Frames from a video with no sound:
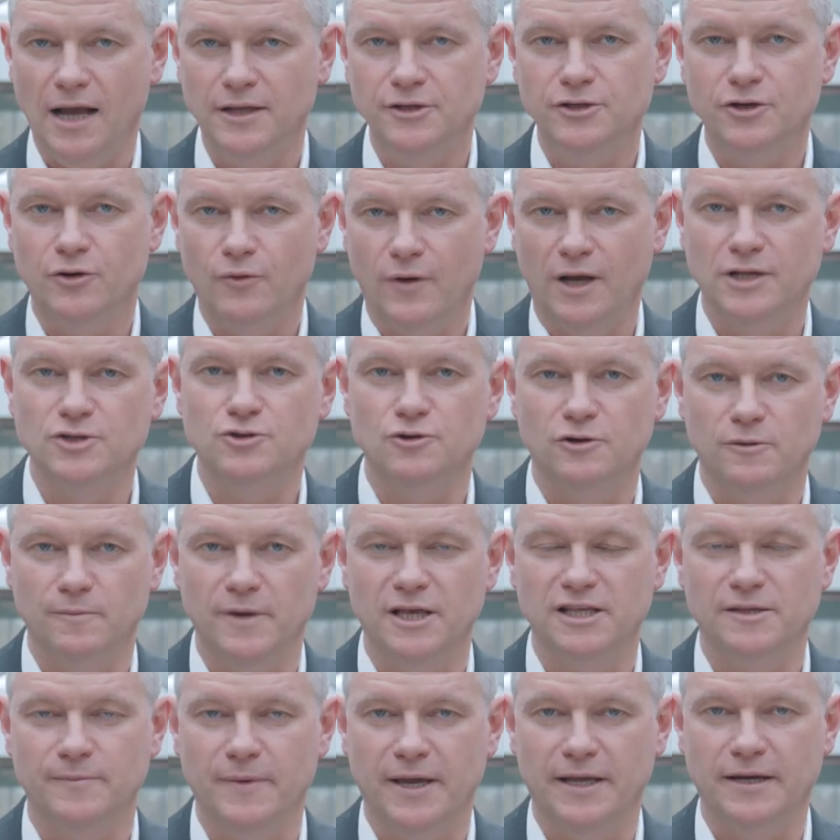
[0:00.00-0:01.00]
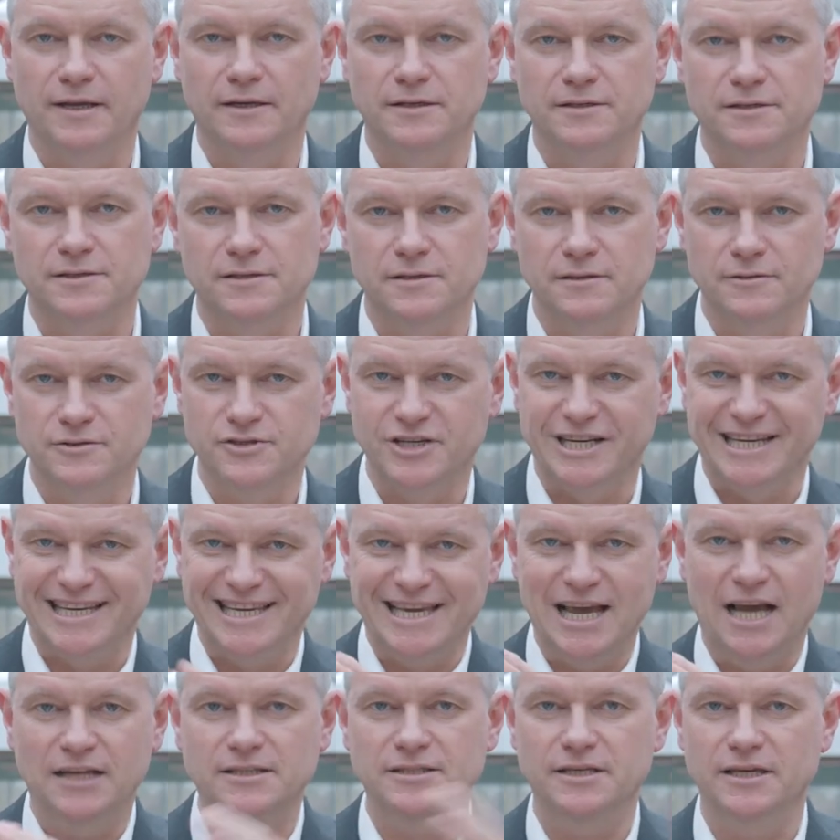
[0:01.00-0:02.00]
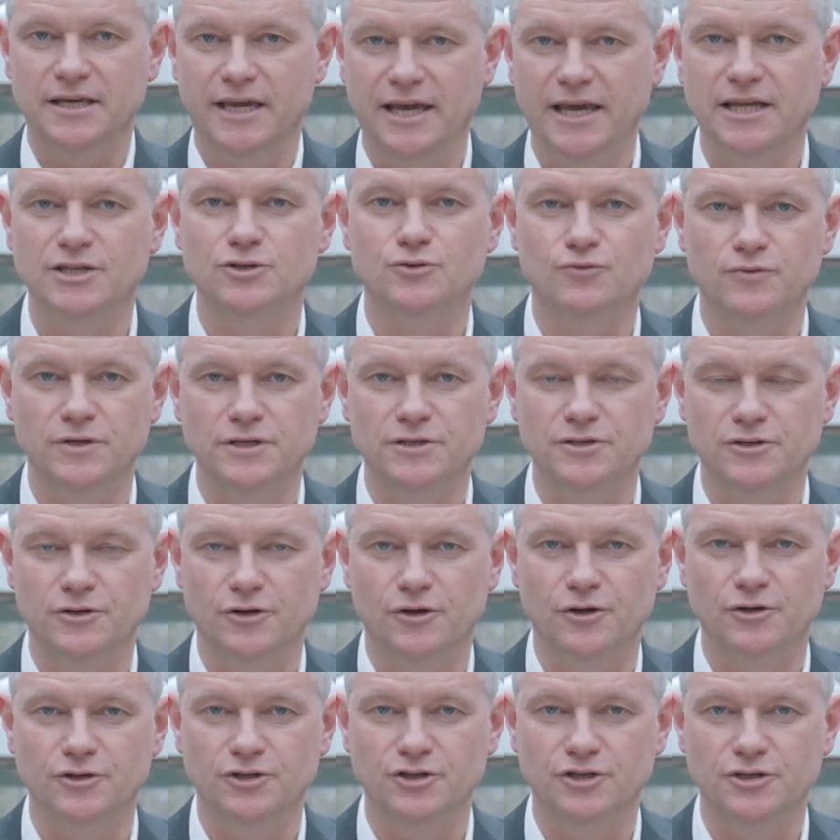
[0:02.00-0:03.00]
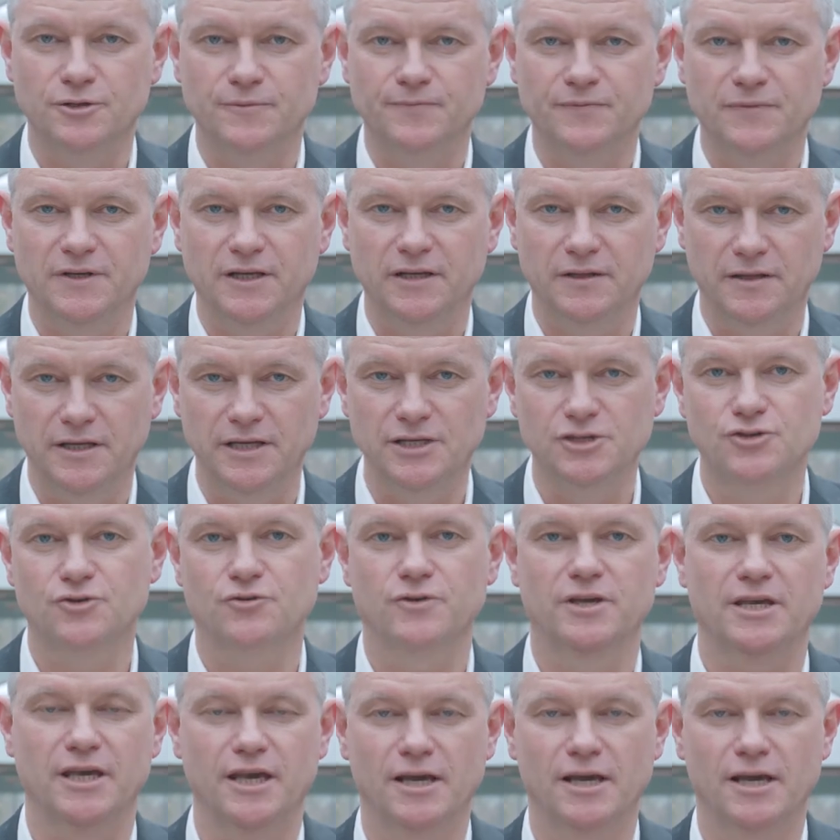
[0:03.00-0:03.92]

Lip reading: undergraduate mathematics to cutting-edge research in these three